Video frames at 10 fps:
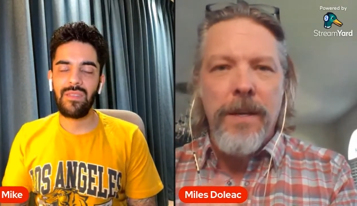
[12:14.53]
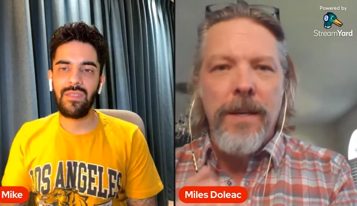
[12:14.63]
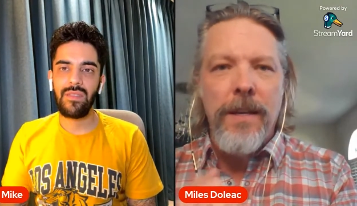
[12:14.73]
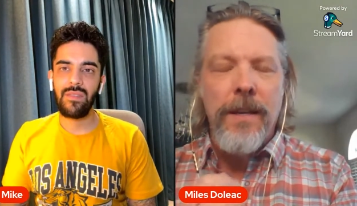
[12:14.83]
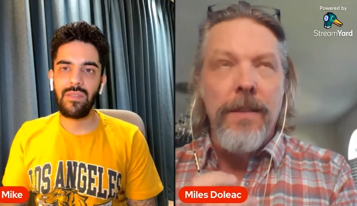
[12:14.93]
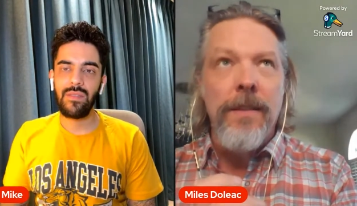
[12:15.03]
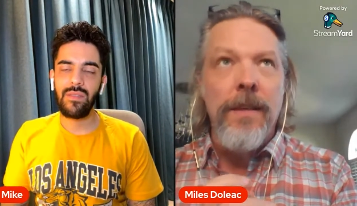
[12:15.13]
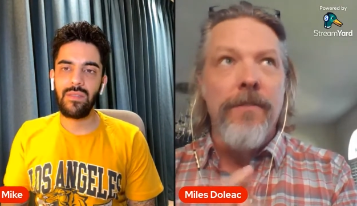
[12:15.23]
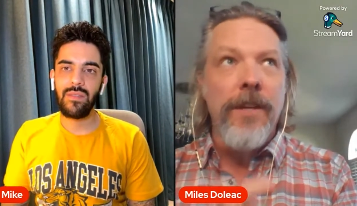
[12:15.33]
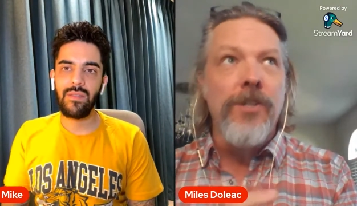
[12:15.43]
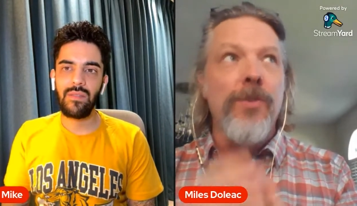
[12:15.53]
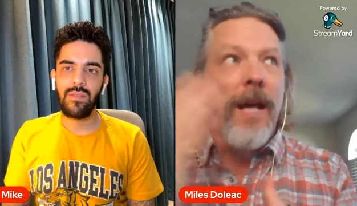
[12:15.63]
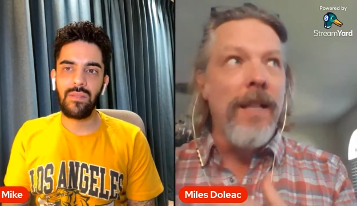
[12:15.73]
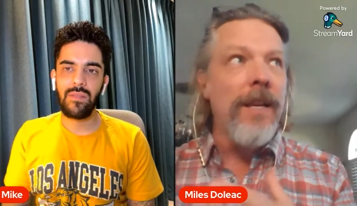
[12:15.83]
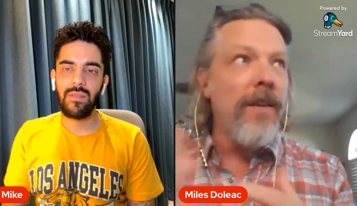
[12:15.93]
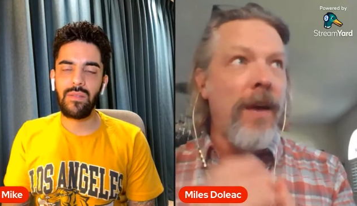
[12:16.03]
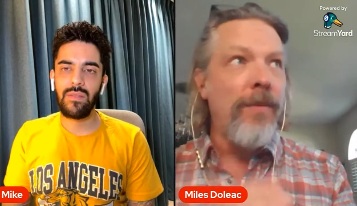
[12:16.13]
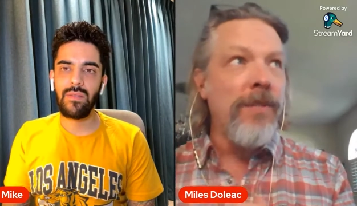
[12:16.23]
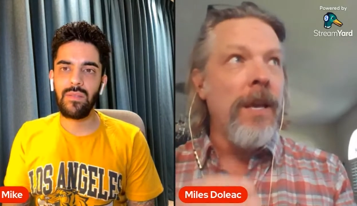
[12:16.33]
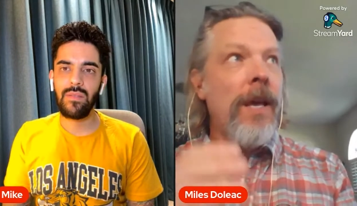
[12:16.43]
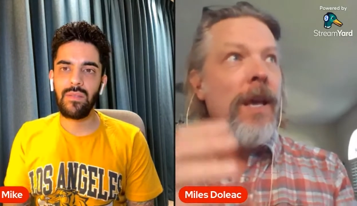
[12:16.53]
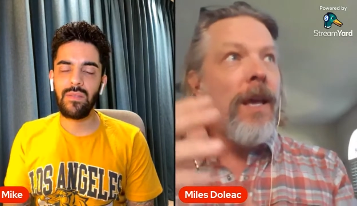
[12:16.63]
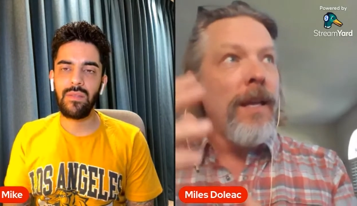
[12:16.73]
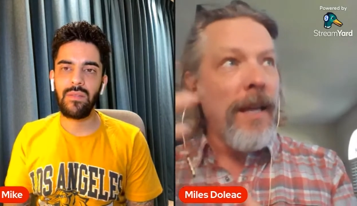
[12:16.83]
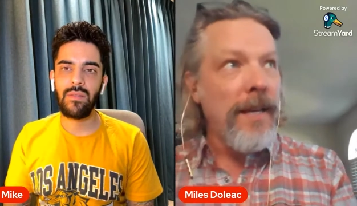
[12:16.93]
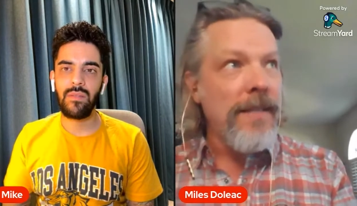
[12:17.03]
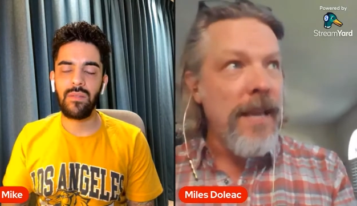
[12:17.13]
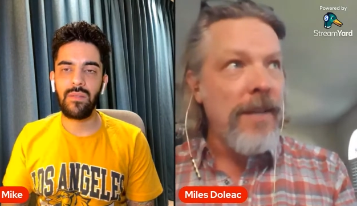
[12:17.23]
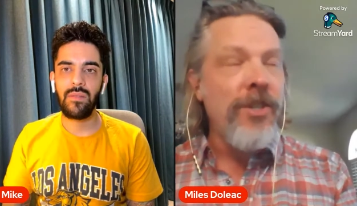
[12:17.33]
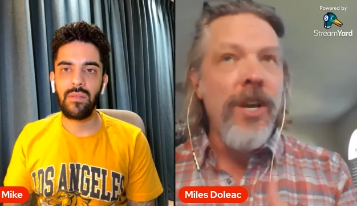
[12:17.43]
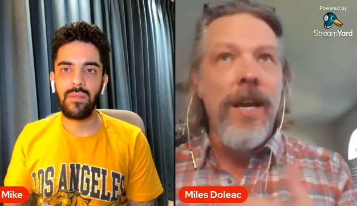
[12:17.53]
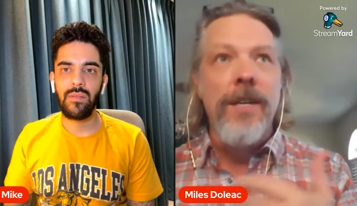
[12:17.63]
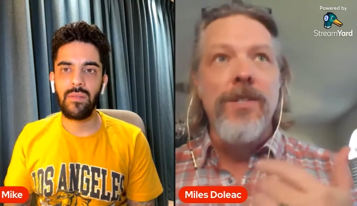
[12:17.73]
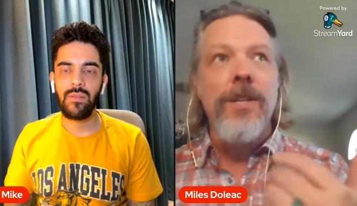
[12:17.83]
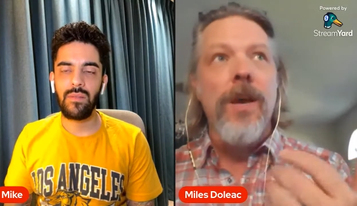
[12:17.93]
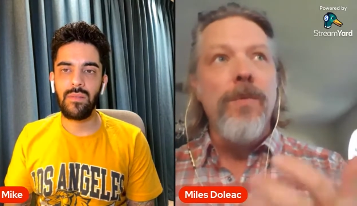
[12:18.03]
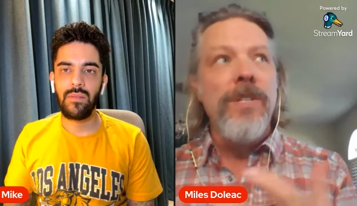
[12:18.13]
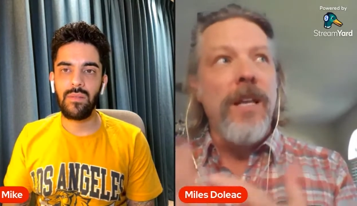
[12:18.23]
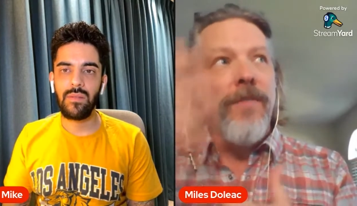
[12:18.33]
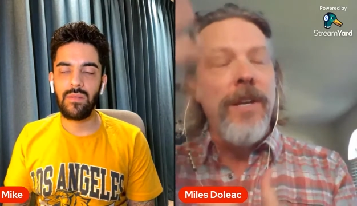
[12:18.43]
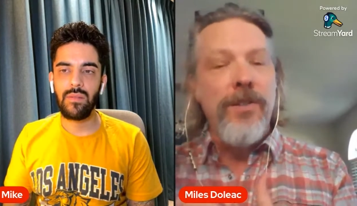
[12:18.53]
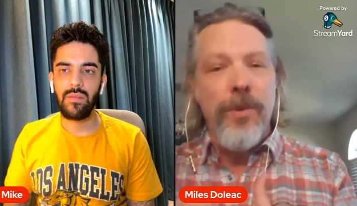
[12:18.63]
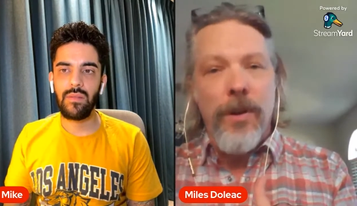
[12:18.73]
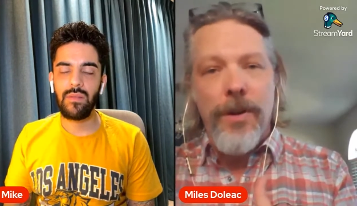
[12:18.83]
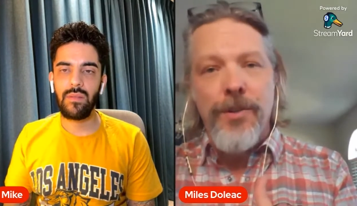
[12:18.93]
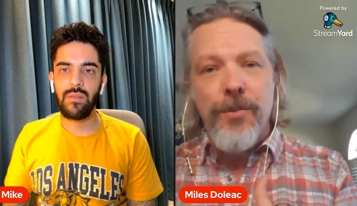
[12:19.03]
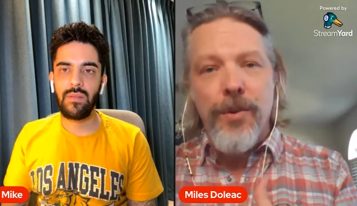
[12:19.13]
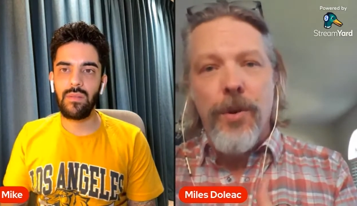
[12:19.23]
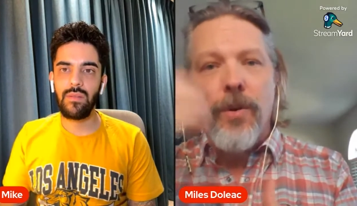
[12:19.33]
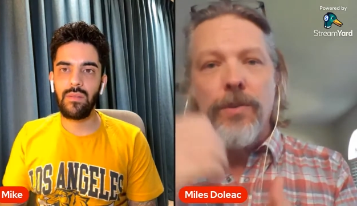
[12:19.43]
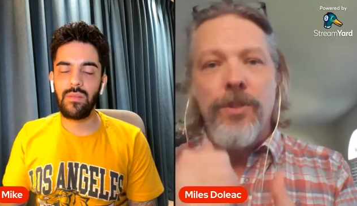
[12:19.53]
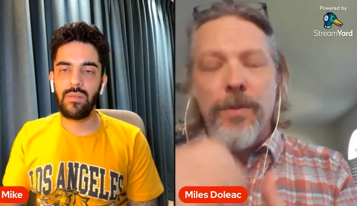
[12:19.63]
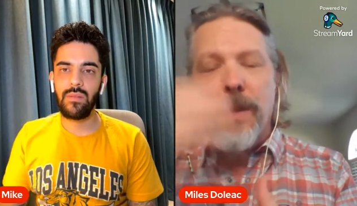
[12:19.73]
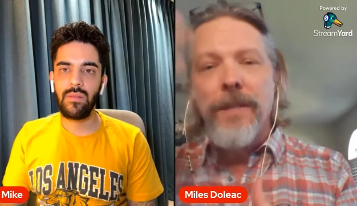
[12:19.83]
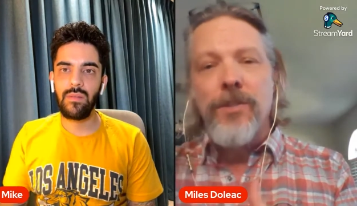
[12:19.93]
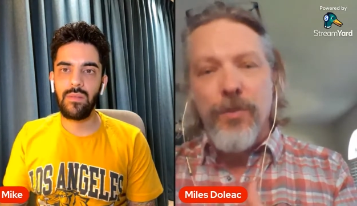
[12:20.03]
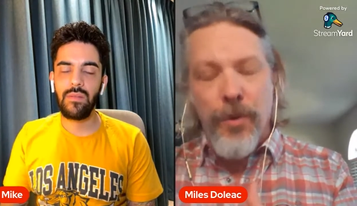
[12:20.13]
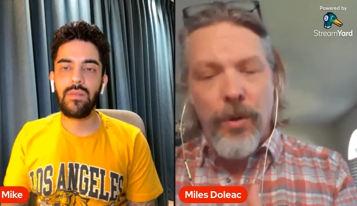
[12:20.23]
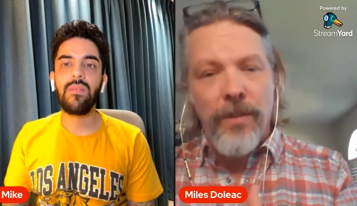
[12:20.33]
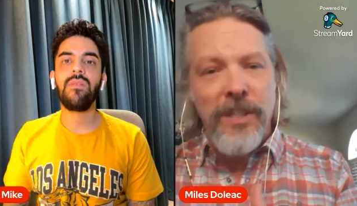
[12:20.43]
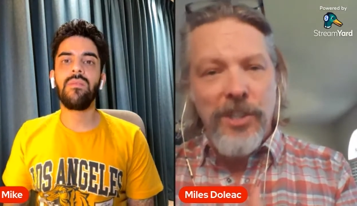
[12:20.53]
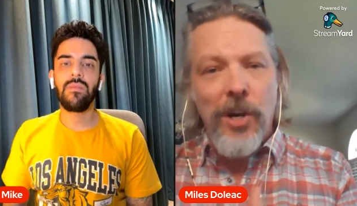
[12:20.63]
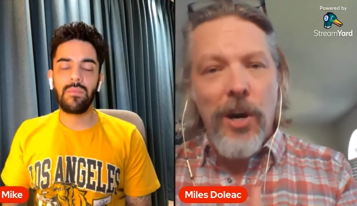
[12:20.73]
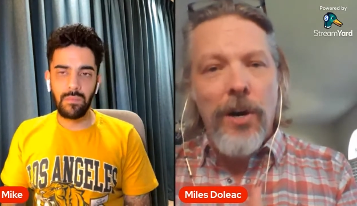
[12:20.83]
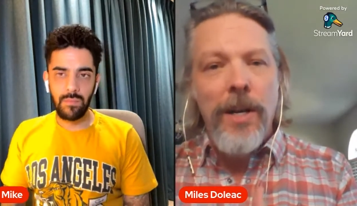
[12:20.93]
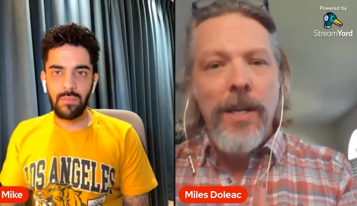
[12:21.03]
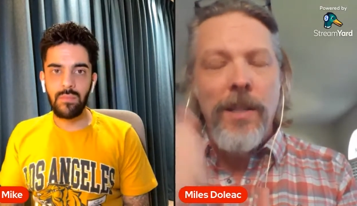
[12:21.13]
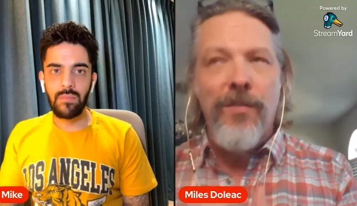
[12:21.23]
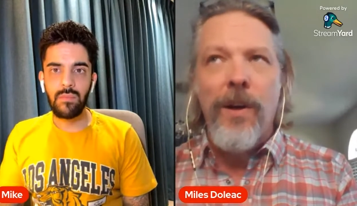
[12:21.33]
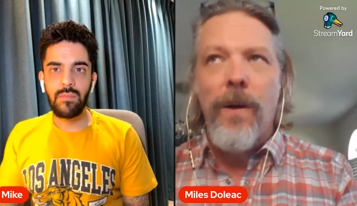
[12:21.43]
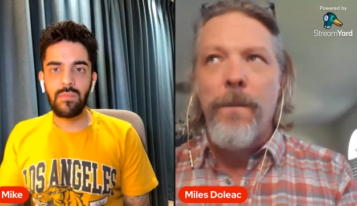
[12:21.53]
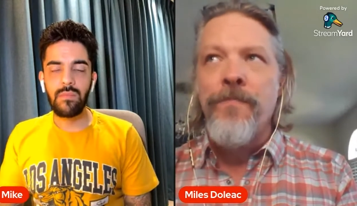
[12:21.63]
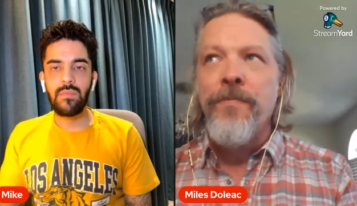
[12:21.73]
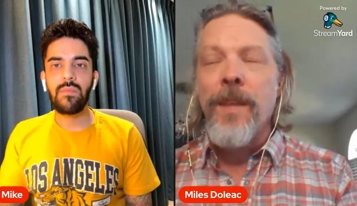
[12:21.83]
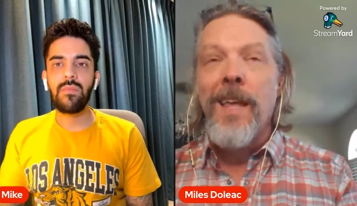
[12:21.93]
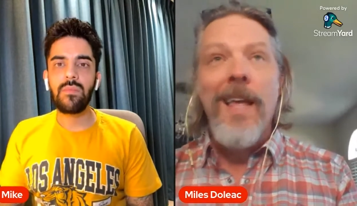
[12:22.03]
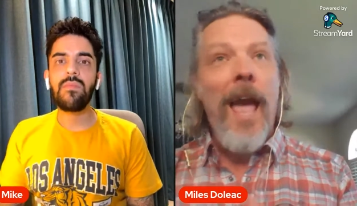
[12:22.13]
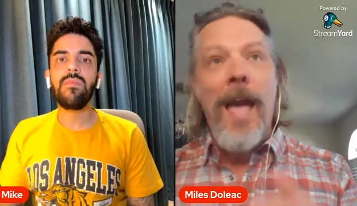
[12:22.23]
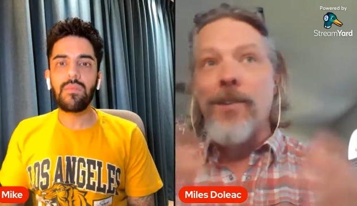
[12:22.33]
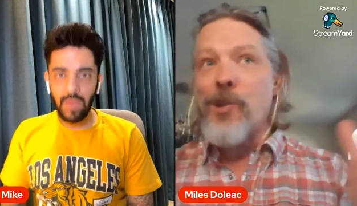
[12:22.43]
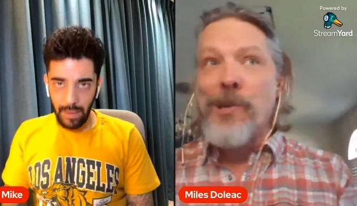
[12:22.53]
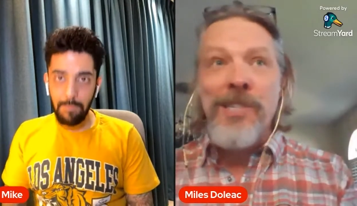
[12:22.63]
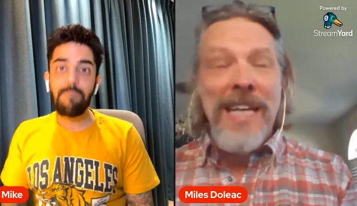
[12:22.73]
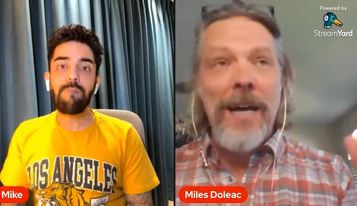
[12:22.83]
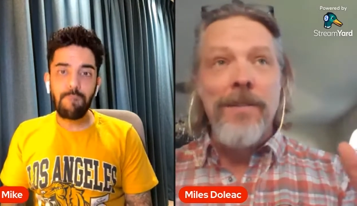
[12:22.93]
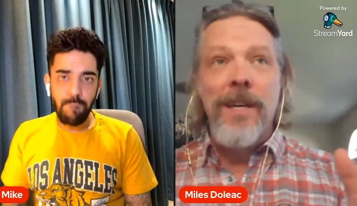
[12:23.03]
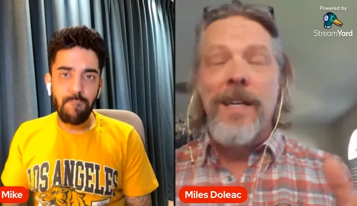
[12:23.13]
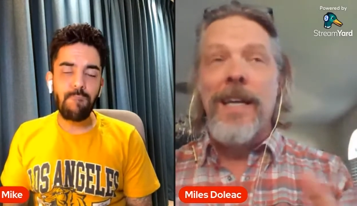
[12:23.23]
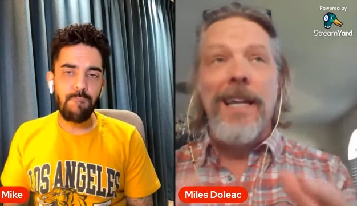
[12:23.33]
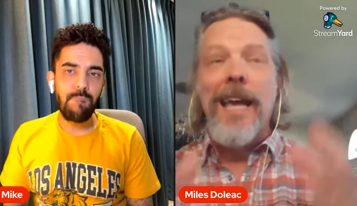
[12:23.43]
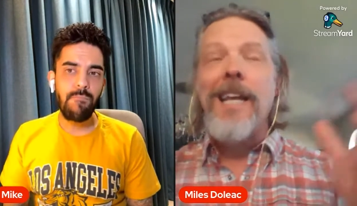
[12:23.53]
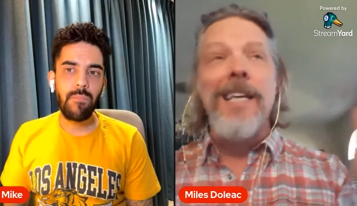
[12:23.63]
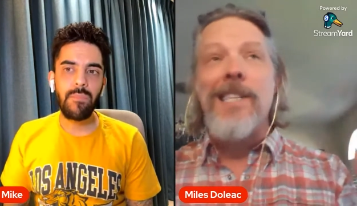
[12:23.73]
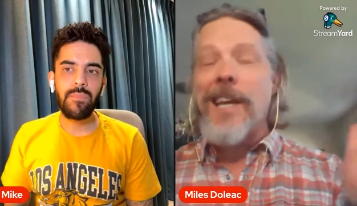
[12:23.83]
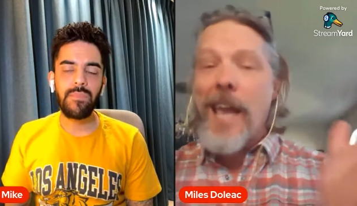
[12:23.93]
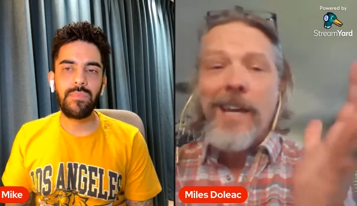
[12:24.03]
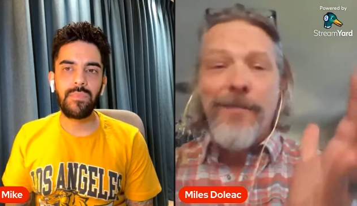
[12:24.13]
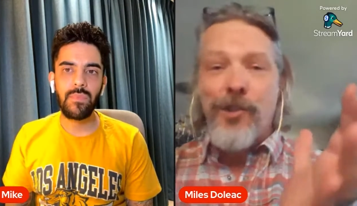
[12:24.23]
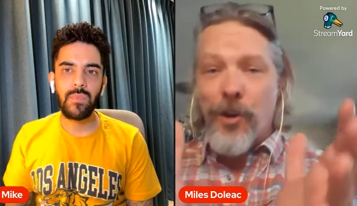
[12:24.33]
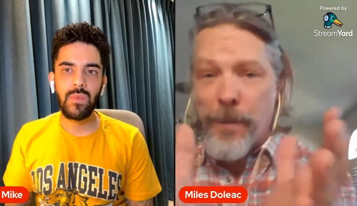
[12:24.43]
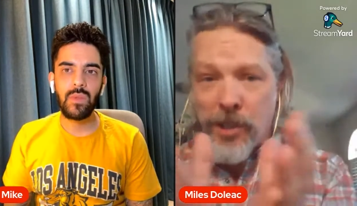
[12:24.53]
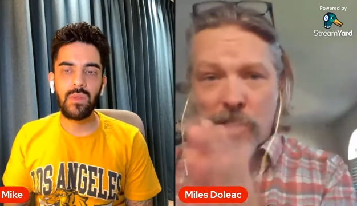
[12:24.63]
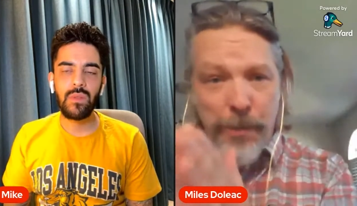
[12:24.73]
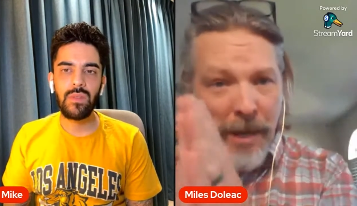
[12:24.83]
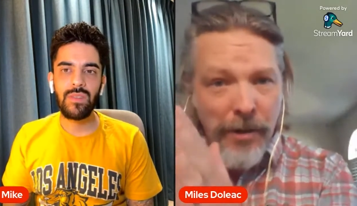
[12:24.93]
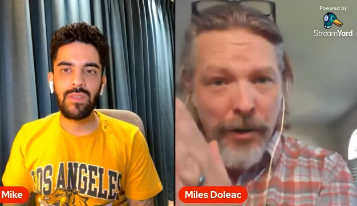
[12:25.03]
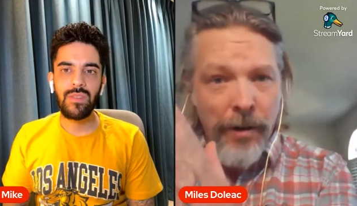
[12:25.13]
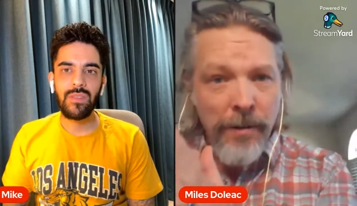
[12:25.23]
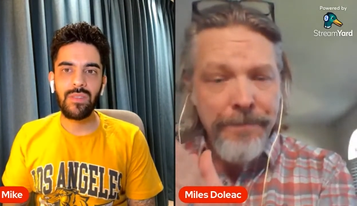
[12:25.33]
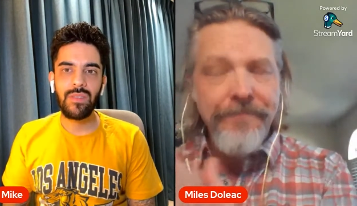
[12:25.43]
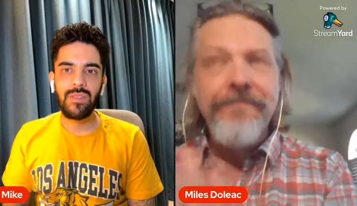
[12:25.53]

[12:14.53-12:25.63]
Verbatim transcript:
Speaker 1: It, it, it, the eventuality of that was Elena Sanchez was elevated to a larger role. She plays the role of Latara in the film. It turns out uh, Elena is a native German speaker.